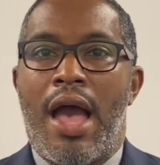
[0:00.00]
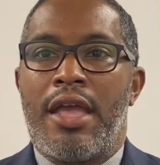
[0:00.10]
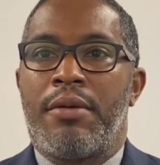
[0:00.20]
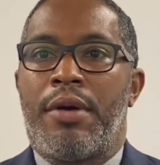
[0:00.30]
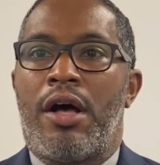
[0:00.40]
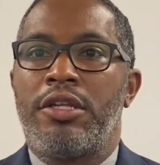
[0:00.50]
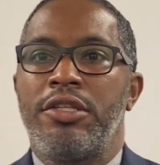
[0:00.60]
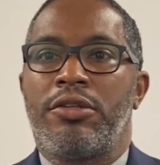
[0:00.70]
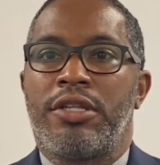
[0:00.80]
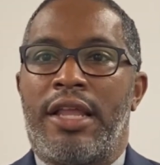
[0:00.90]
am
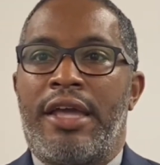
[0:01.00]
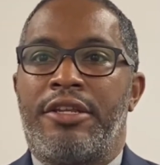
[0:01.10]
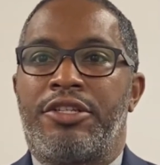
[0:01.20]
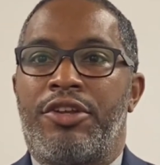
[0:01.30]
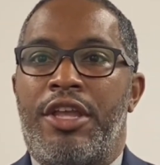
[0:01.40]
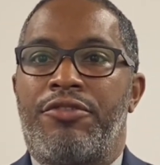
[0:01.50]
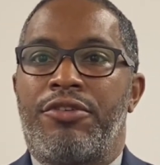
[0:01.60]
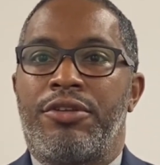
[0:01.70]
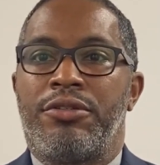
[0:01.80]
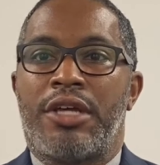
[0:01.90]
also delighted to
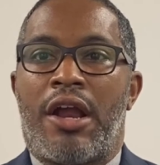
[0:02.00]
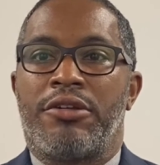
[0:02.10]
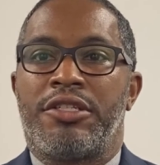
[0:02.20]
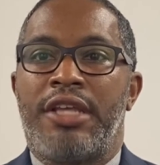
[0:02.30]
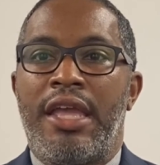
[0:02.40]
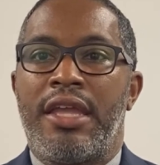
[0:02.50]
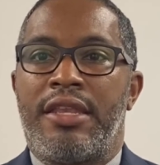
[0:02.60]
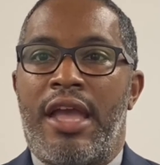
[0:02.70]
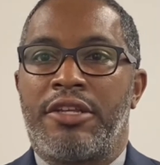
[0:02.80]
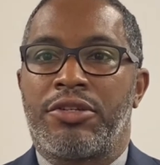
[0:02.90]
introduce our
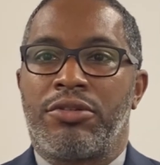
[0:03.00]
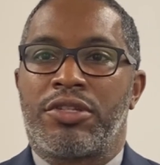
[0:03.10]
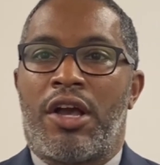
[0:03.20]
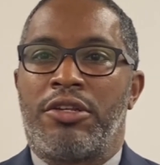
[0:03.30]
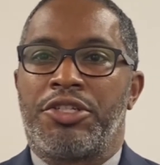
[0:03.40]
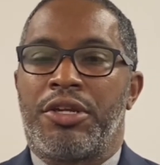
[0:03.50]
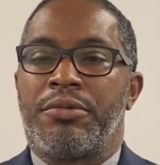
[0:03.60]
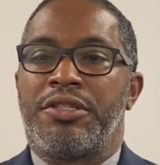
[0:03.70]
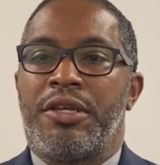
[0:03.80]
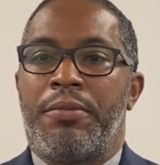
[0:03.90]
second National Scholarship
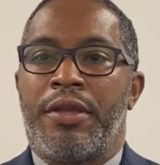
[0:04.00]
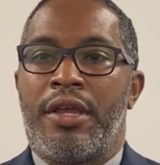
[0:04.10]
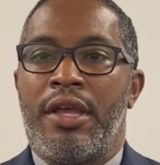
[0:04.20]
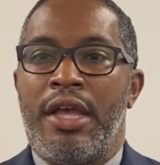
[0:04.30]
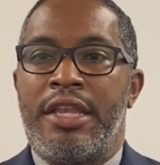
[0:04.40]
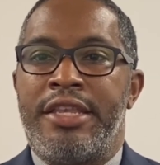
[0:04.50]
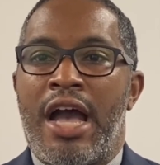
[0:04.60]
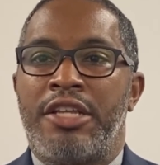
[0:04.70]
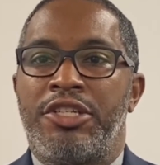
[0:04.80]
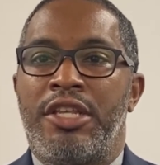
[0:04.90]
recipient,
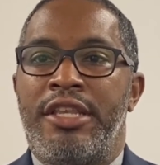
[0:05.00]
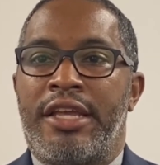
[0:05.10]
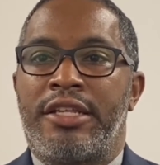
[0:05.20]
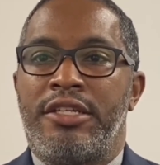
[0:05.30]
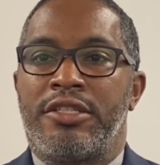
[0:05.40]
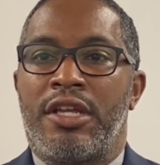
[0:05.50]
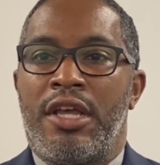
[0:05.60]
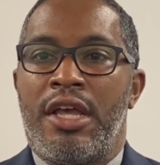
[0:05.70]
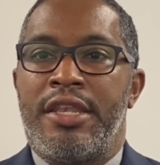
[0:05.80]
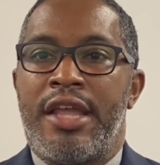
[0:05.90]
Naja Nicholas.
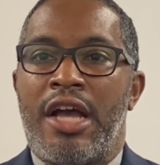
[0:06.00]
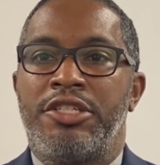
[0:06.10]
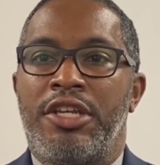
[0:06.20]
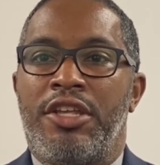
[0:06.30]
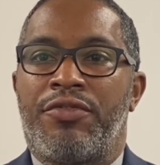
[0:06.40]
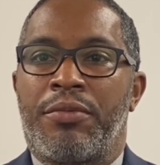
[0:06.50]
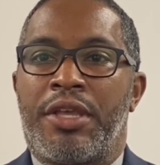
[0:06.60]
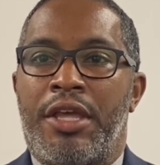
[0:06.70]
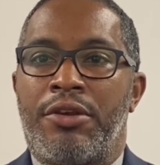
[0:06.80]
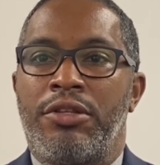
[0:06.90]
Naja is from
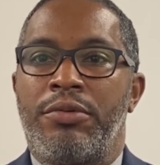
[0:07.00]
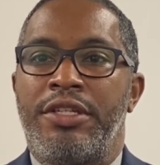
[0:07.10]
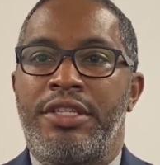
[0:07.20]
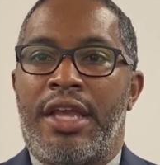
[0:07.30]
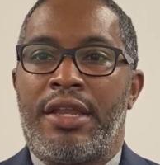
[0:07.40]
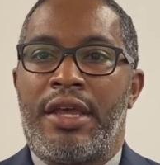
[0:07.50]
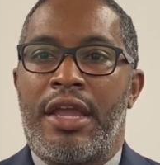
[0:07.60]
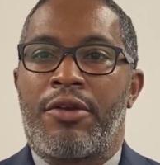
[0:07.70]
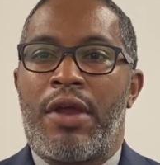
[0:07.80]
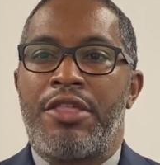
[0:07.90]
Kenner, Louisiana,
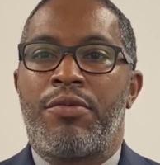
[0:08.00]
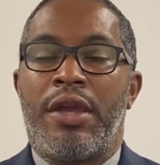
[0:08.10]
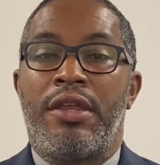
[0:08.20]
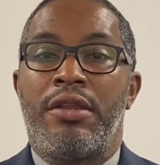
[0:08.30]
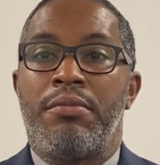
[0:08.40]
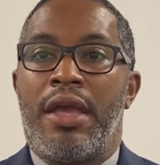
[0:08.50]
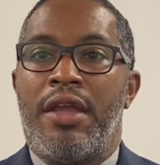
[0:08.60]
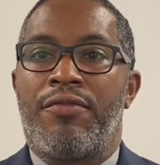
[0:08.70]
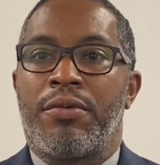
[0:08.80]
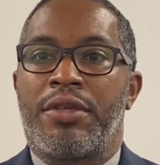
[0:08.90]
and graduated in
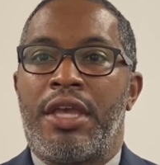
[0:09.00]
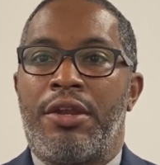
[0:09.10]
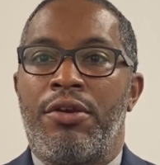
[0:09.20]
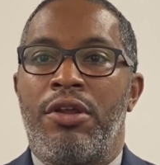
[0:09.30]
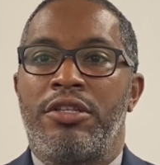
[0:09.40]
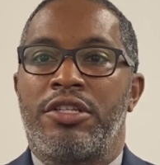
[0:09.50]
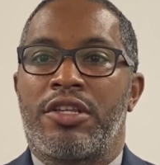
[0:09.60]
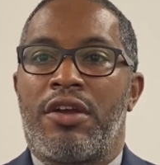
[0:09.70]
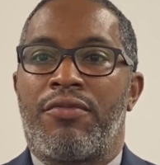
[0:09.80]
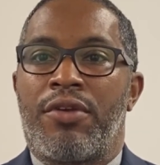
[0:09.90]
May from Kenner
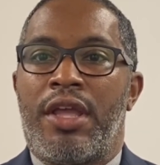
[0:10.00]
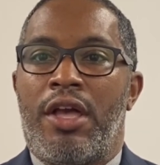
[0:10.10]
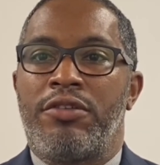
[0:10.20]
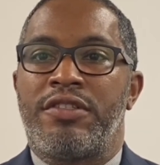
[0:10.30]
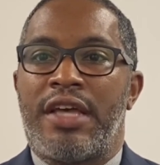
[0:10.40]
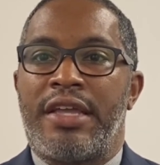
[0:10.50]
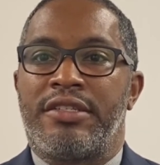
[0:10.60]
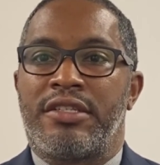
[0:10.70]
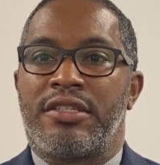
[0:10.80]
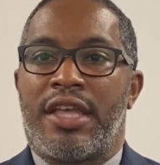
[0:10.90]
Discovery Health
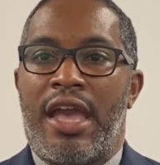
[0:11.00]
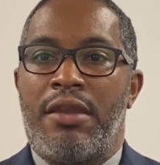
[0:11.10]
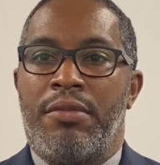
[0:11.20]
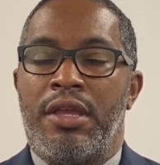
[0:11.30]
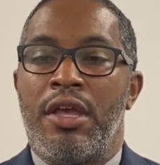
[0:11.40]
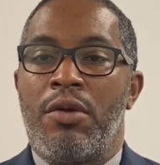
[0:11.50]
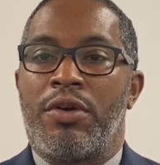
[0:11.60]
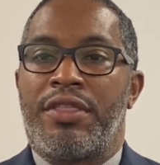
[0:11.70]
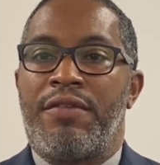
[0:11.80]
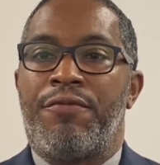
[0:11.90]
Sciences Academy
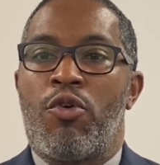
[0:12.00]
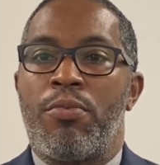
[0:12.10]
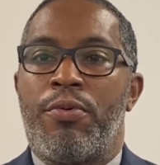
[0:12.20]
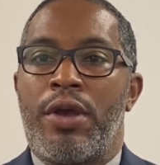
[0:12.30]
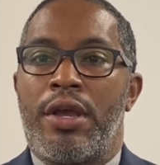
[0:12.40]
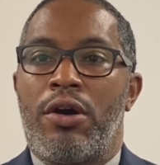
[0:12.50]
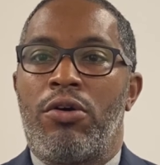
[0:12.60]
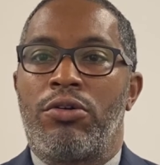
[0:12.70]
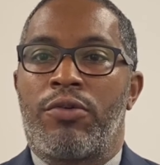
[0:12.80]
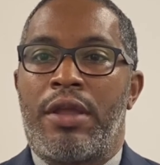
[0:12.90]
with a
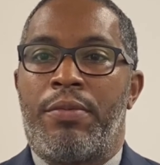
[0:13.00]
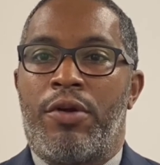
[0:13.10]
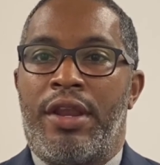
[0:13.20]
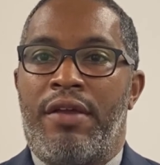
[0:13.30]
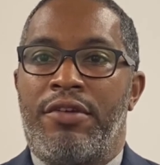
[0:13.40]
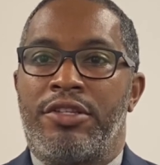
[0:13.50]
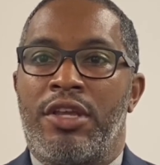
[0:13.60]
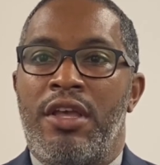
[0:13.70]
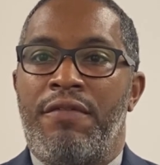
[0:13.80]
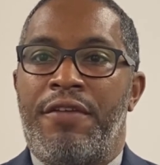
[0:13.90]
4.0 grade point average,
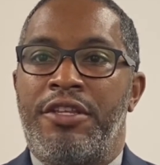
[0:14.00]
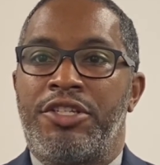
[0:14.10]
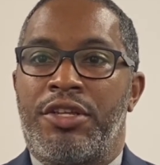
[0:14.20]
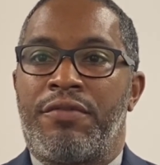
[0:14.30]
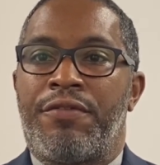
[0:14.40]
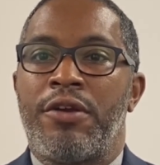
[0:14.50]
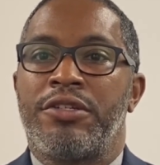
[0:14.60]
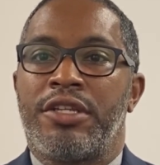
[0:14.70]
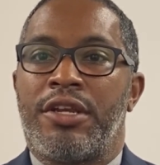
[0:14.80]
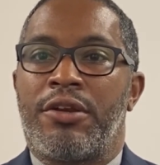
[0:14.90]
finishing
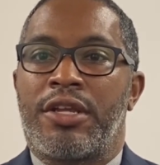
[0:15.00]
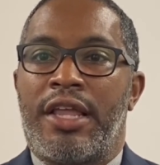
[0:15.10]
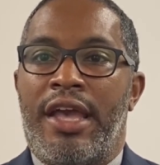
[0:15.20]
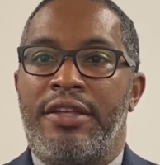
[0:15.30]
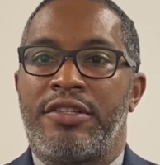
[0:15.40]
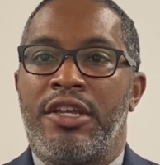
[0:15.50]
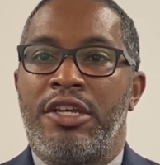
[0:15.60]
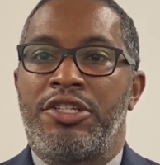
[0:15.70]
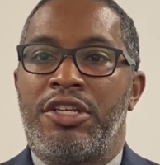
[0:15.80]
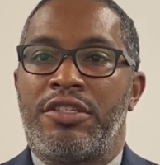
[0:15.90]
first in her class.
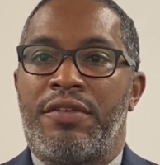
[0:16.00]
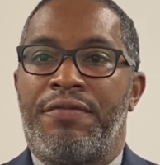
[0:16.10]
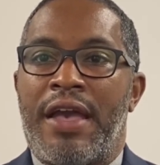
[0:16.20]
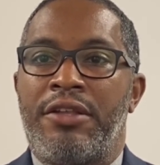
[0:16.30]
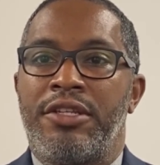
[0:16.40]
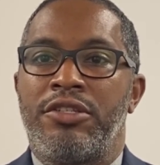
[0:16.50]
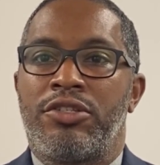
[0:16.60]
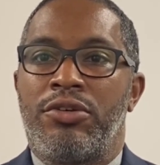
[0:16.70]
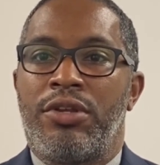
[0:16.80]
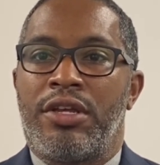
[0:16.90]
She is a founding
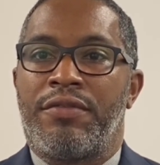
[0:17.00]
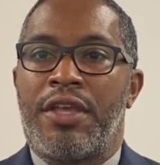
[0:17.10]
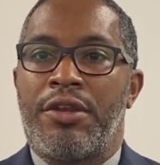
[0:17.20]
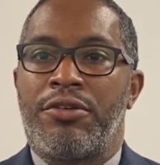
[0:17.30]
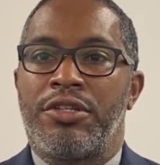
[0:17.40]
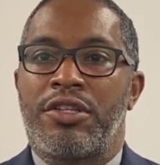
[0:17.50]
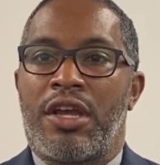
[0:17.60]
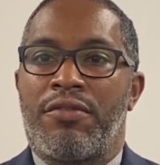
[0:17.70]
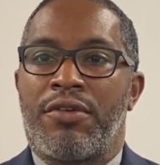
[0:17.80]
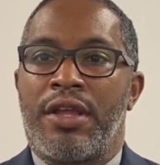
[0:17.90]
student of Kenner
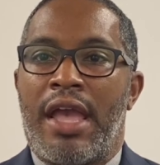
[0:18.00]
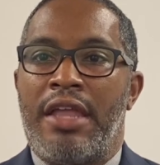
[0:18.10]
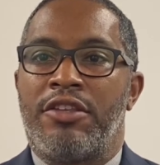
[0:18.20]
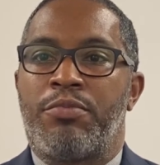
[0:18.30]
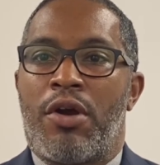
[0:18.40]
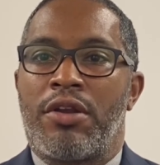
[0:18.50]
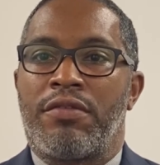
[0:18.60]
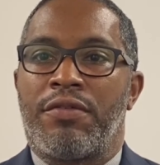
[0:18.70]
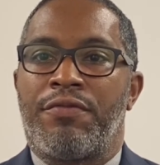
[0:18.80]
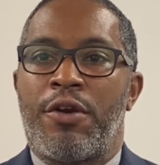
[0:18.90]
Discovery and is part of
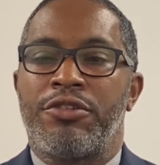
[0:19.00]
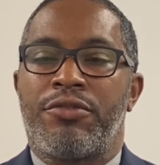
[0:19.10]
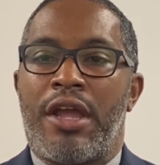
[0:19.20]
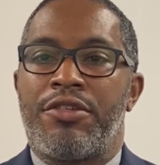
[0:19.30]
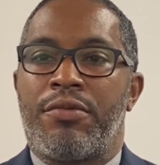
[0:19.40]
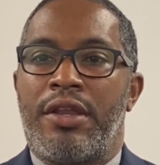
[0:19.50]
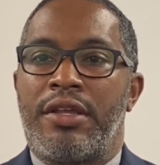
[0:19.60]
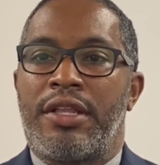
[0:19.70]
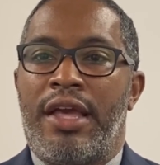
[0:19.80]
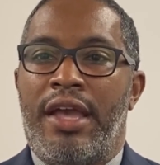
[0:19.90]
the first
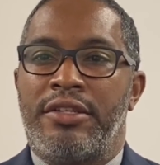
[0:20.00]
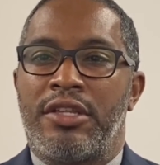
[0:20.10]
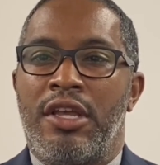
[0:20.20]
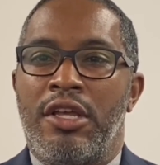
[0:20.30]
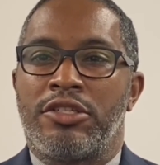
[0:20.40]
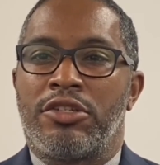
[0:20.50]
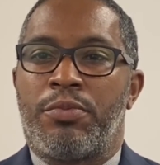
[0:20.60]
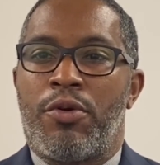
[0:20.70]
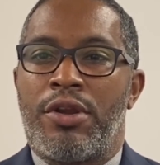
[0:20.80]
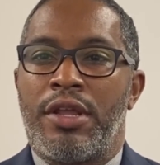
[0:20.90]
graduating class.
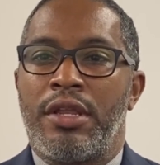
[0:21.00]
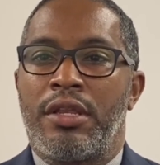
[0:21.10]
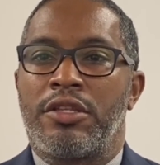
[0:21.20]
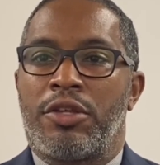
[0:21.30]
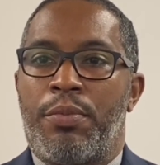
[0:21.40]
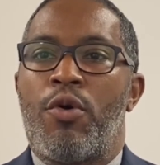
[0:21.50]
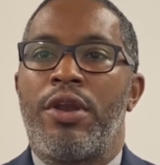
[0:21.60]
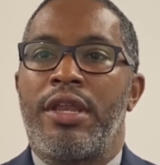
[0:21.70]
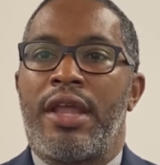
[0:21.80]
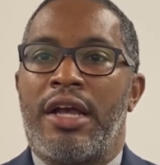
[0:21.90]
Supporting
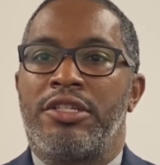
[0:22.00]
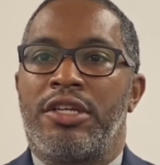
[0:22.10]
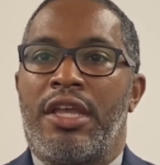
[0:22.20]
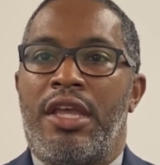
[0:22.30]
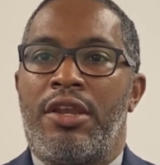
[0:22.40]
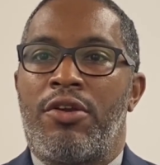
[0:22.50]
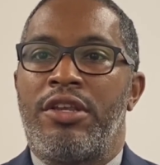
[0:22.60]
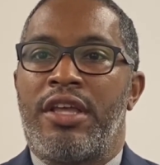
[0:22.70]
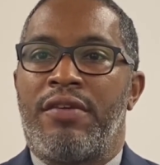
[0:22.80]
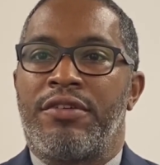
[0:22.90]
Naja in her
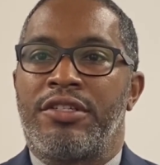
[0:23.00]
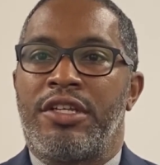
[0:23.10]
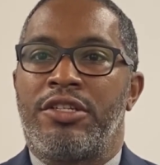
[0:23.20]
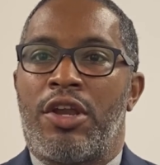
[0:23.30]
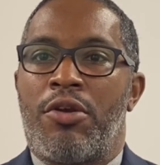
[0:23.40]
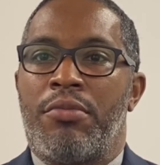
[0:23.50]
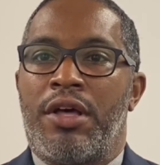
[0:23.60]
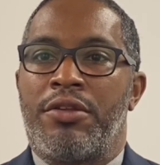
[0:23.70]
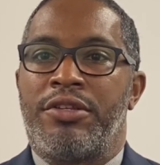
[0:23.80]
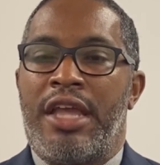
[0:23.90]
endeavors is her
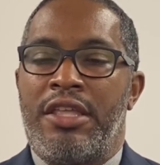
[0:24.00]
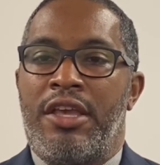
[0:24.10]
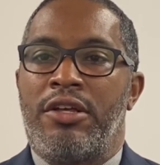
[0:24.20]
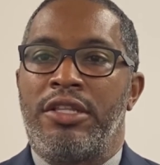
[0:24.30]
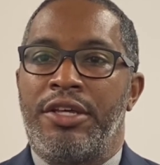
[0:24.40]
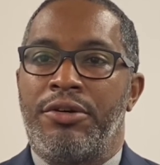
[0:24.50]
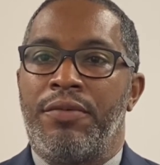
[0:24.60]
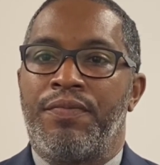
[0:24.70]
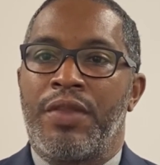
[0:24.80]
mother, Danielle Little.